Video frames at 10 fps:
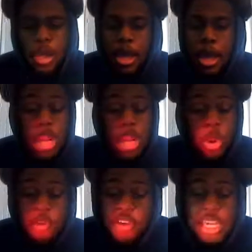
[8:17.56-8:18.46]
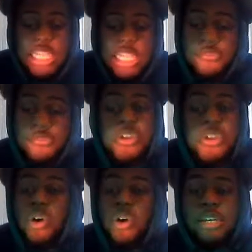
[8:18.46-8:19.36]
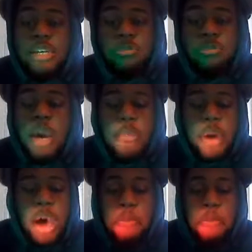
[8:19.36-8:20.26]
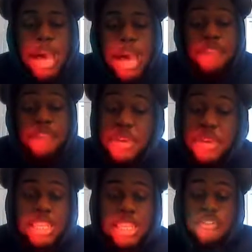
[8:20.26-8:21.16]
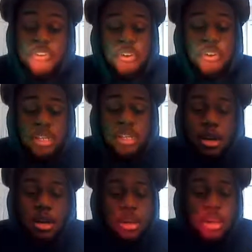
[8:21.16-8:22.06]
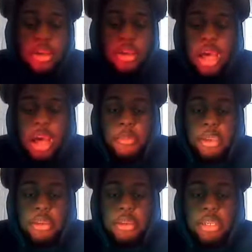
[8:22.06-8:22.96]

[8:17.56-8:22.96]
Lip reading: anyway, if you guys like this video, go ahead and like, subscribe. I feel like this video did good. I mean,